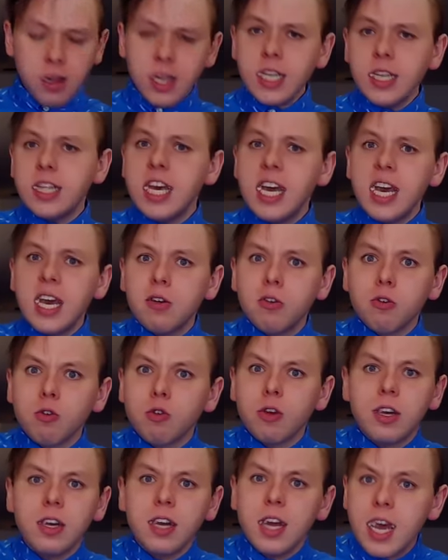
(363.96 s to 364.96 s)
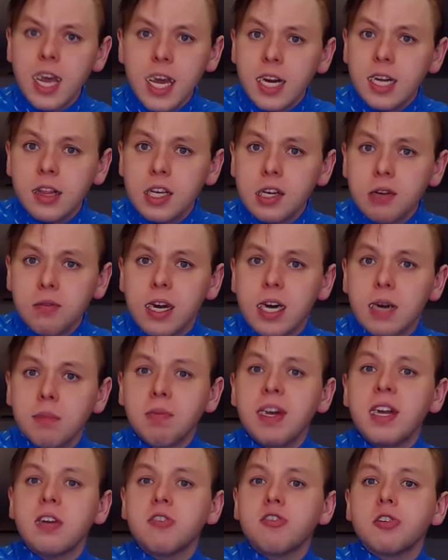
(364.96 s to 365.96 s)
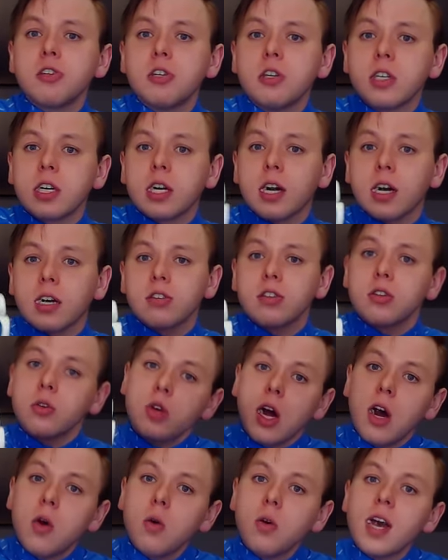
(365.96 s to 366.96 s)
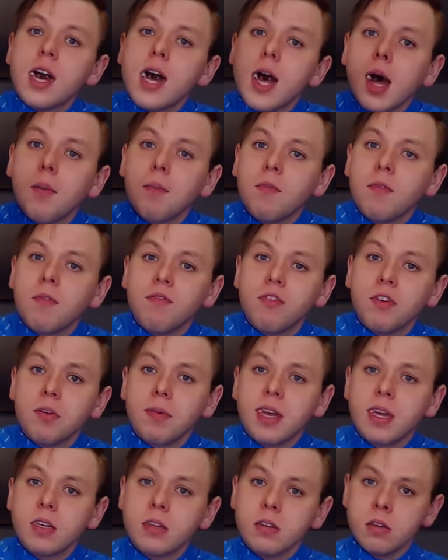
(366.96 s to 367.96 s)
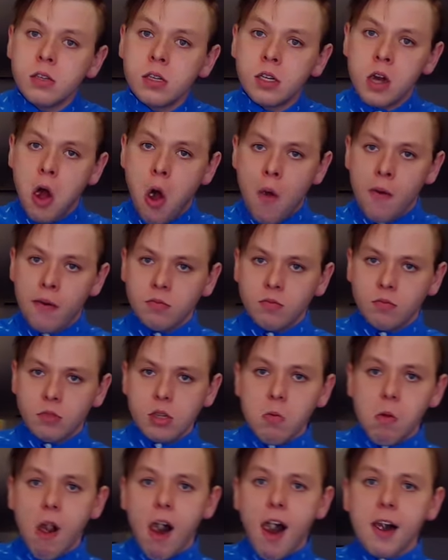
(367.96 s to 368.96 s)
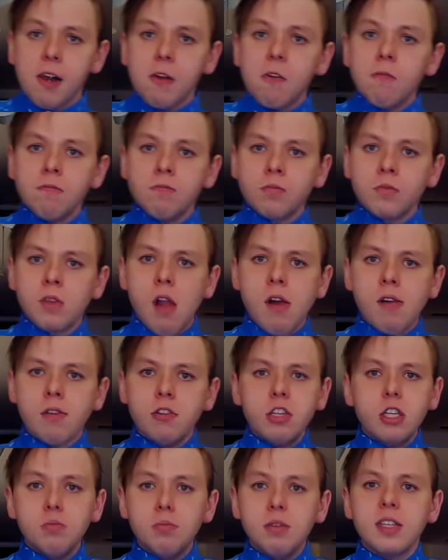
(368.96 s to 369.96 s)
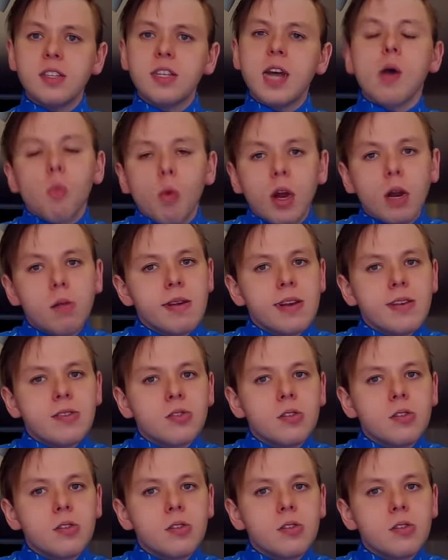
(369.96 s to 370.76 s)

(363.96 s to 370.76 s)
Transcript: And there ain't anything wrong being a schoolgirl, so don't come for me, okay? Just because I want to be a